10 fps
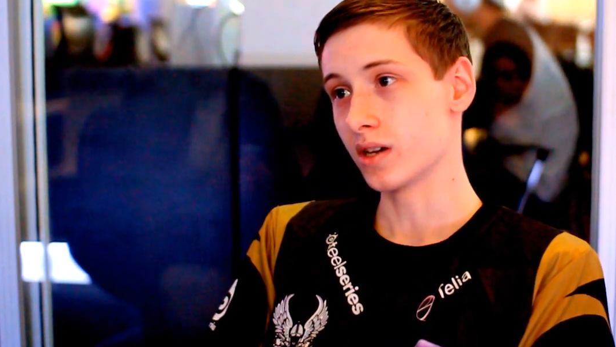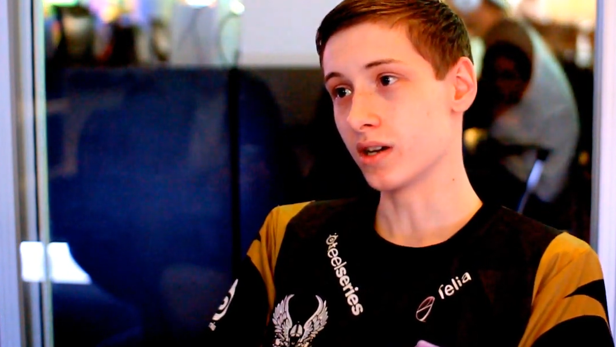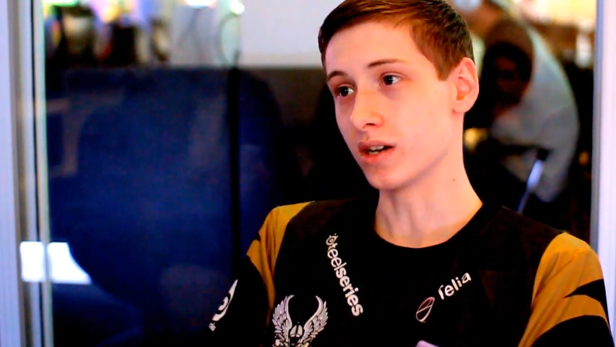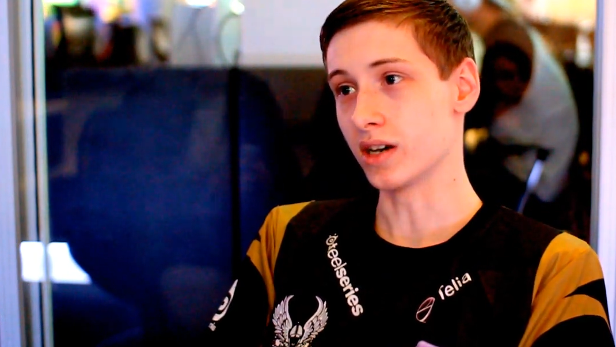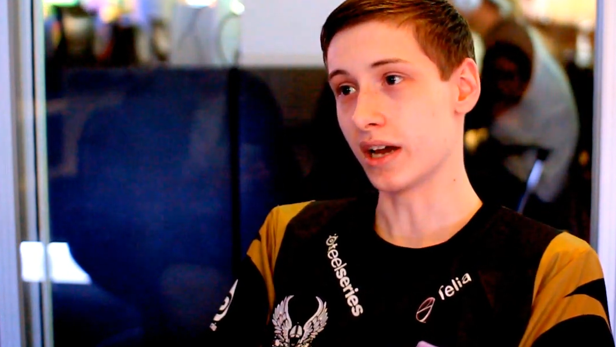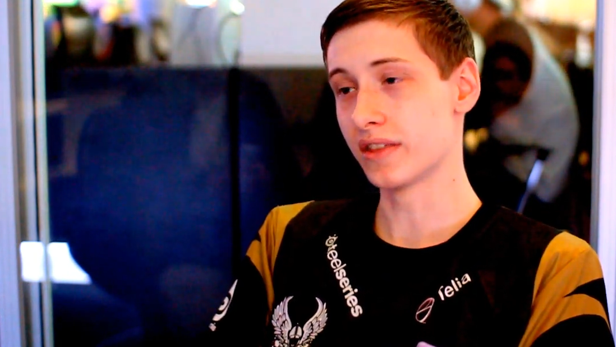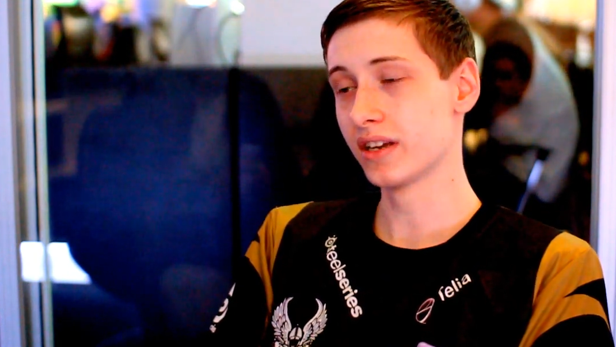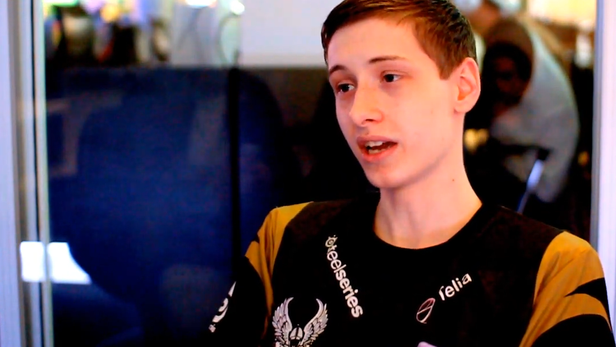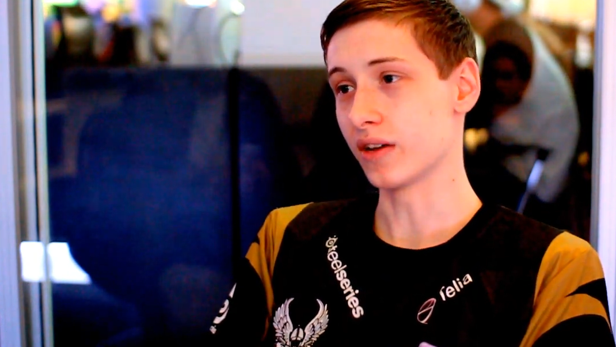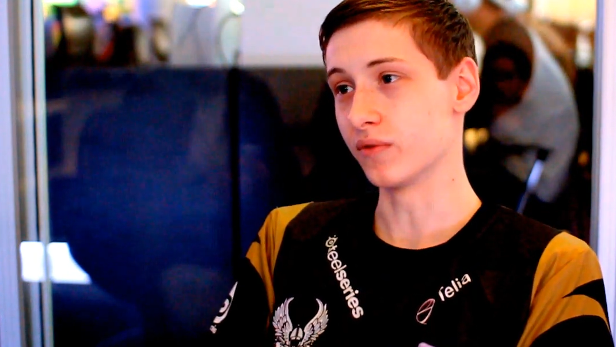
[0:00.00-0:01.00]
Uh, I
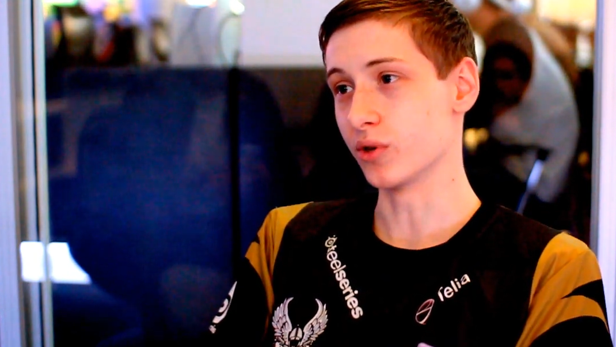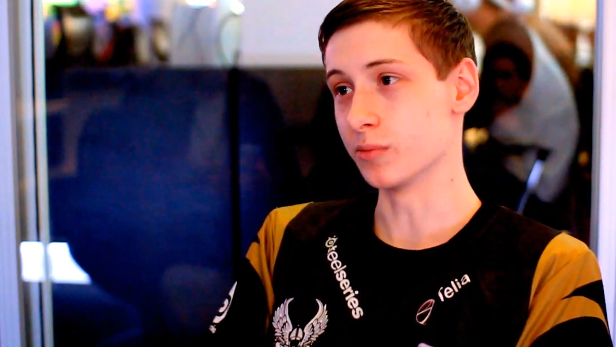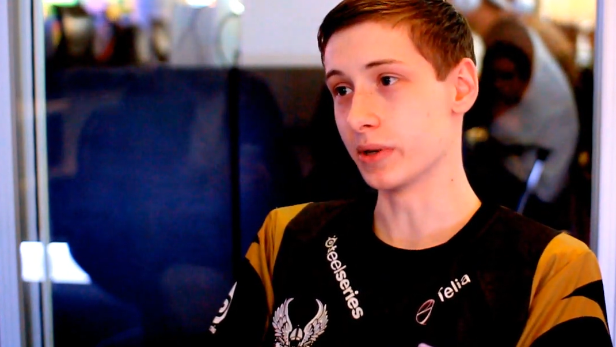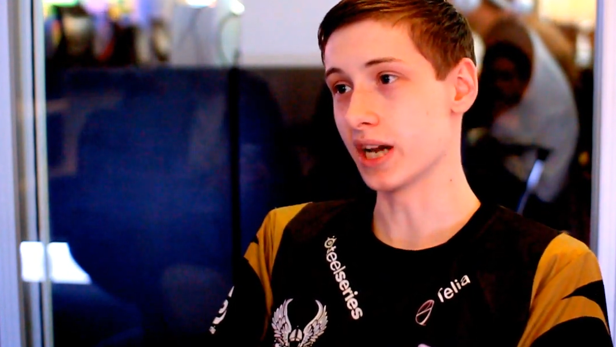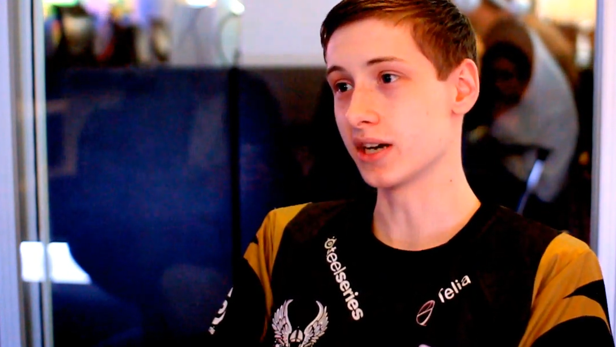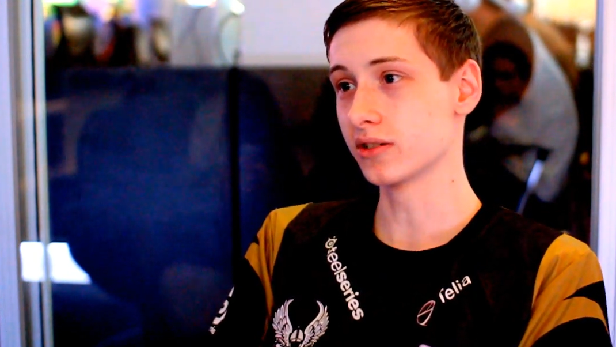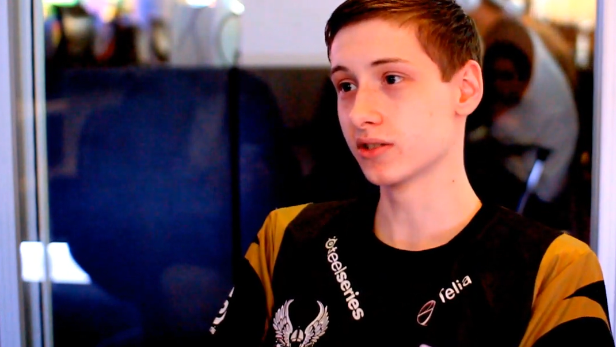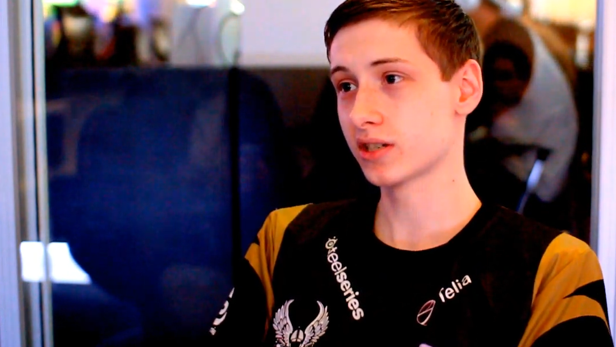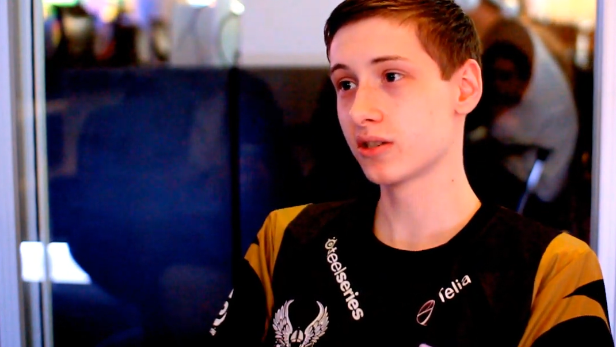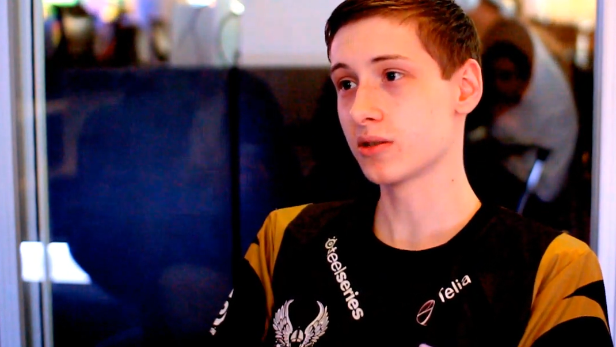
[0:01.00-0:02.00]
think I have good
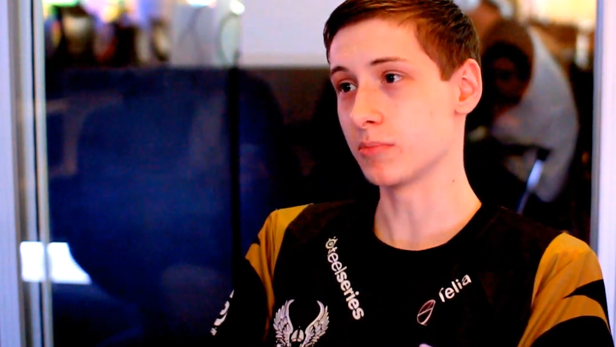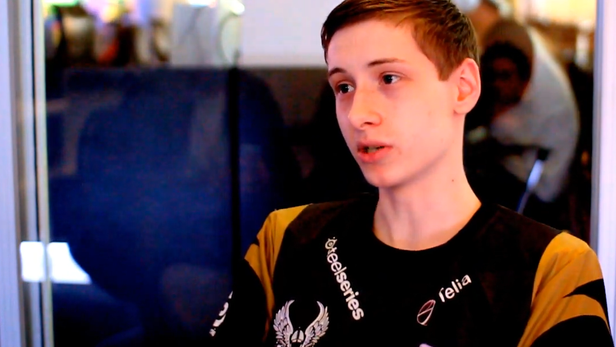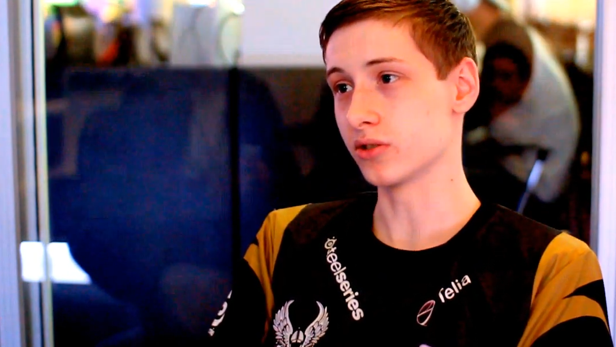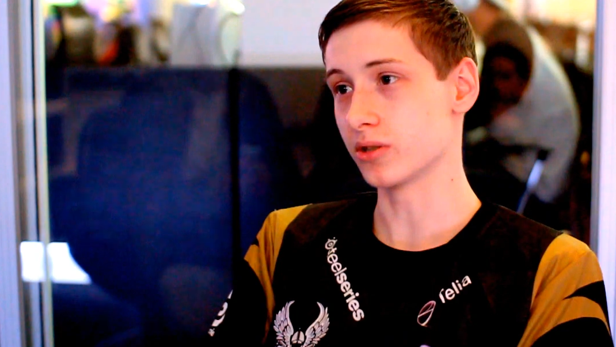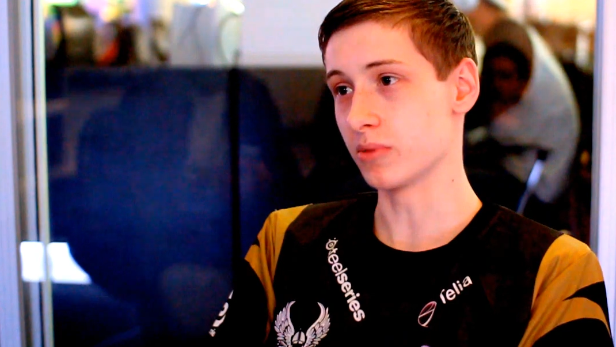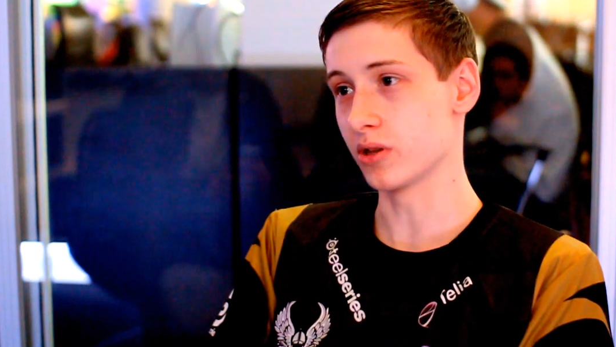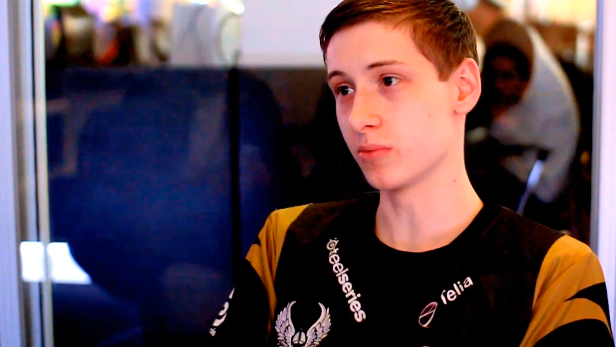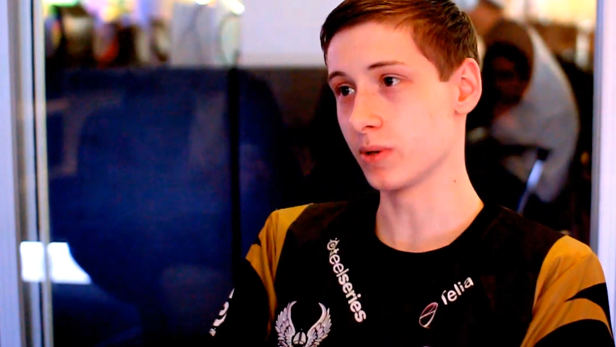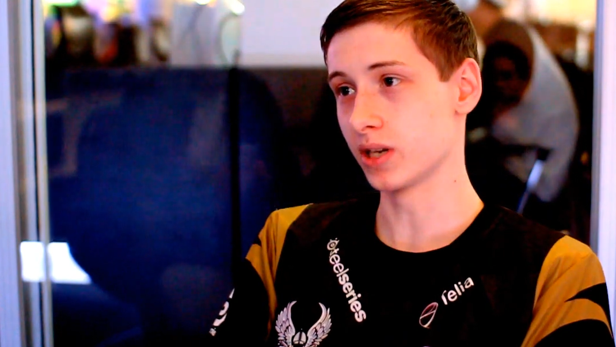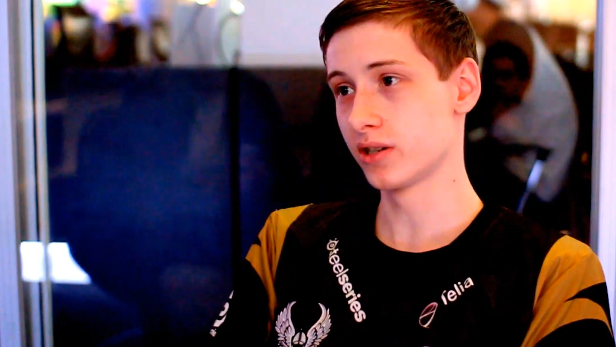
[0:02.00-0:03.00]
mechanical skill compared to some
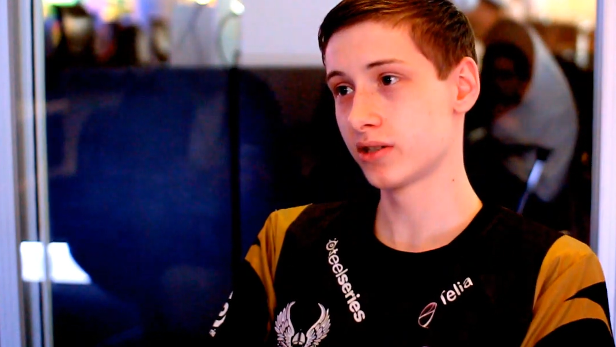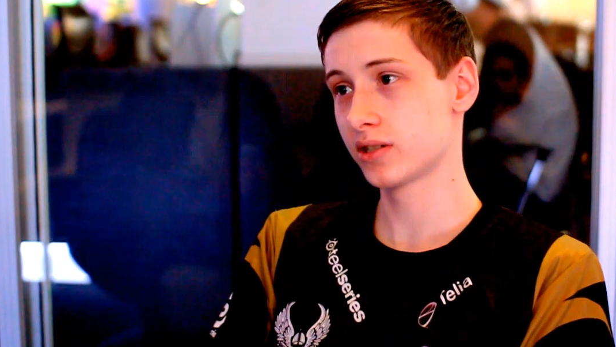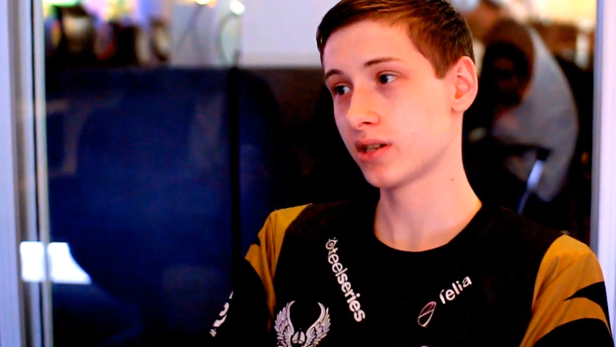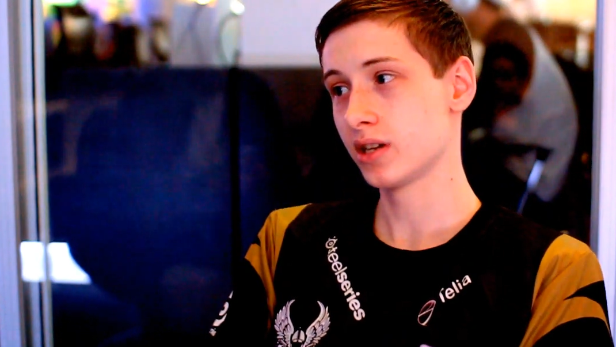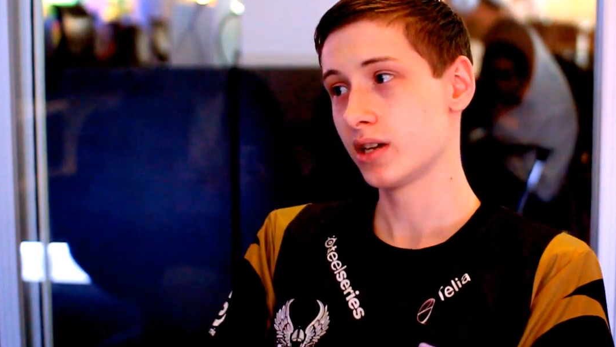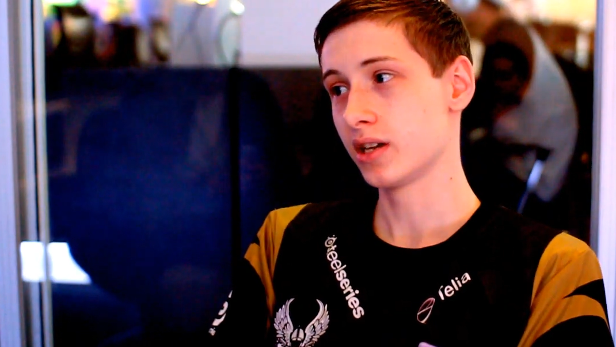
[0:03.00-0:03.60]
other players.